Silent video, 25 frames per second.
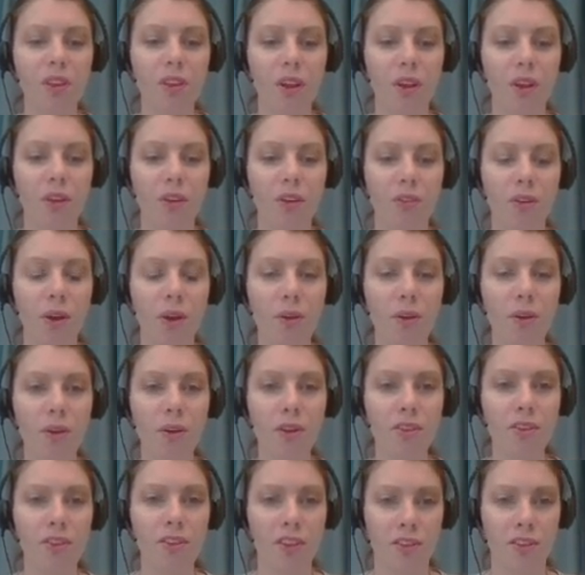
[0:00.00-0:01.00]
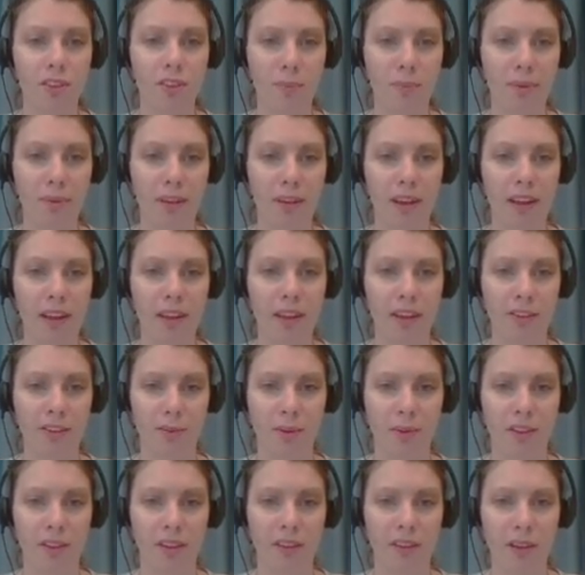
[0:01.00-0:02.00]
growers supplied us
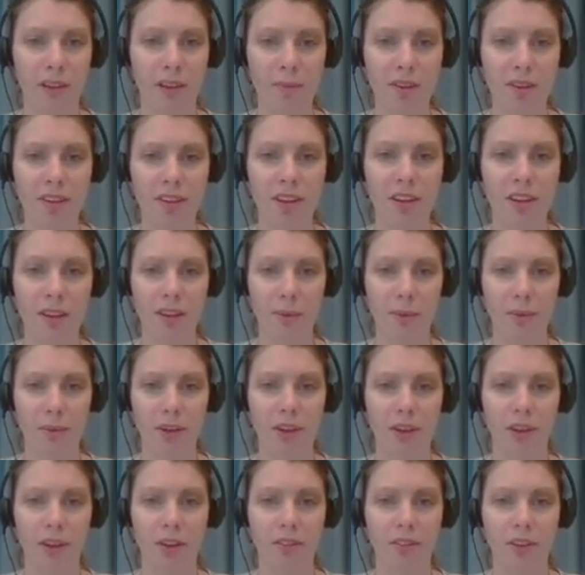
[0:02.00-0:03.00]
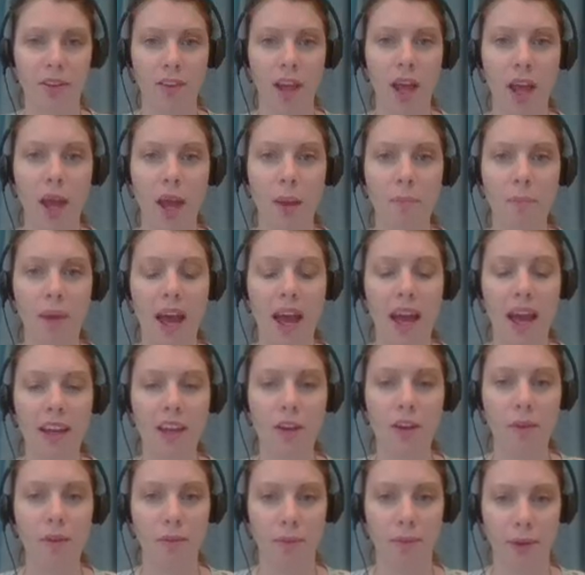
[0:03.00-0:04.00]
with a limited number of
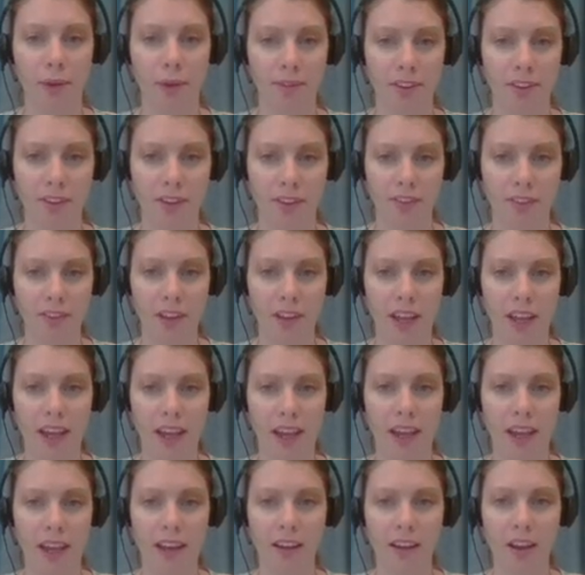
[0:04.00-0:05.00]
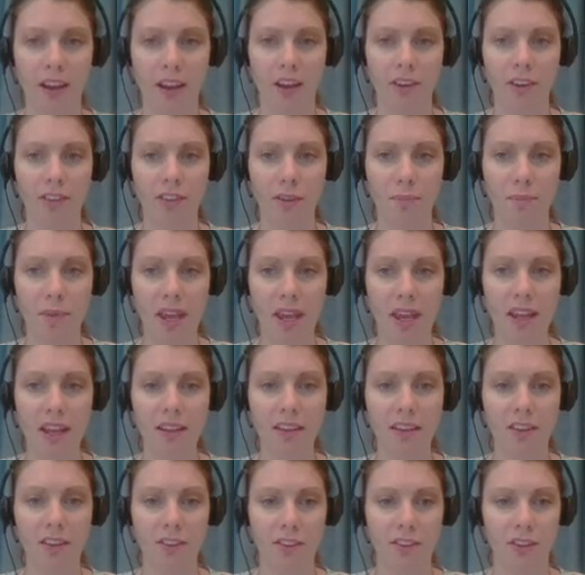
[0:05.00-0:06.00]
patio roses, and our demand
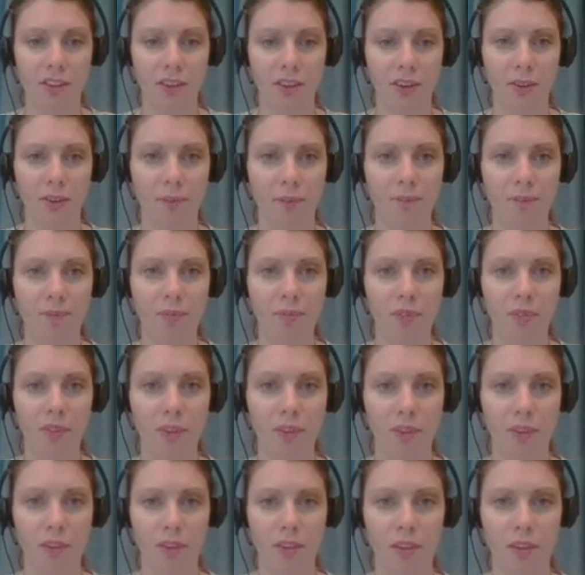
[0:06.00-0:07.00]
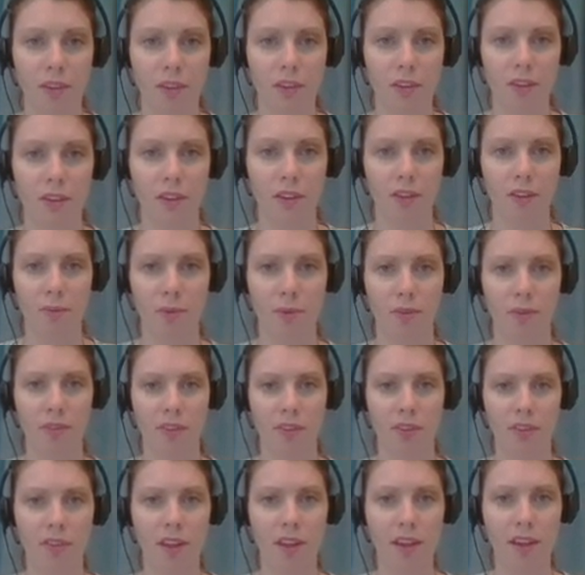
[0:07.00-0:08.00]
this year, let's move
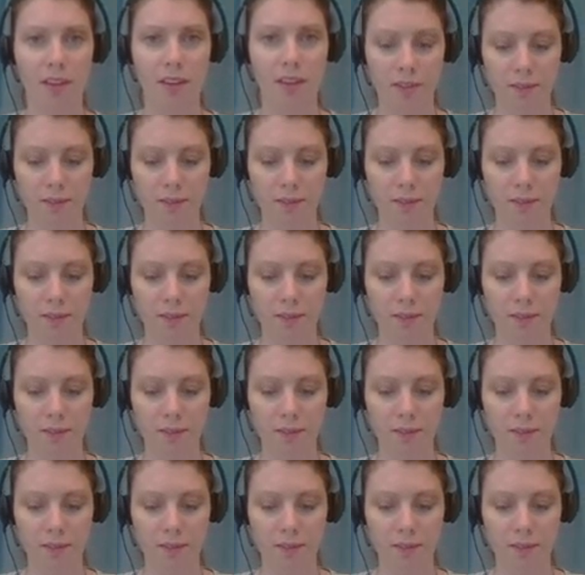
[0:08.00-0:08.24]
this down.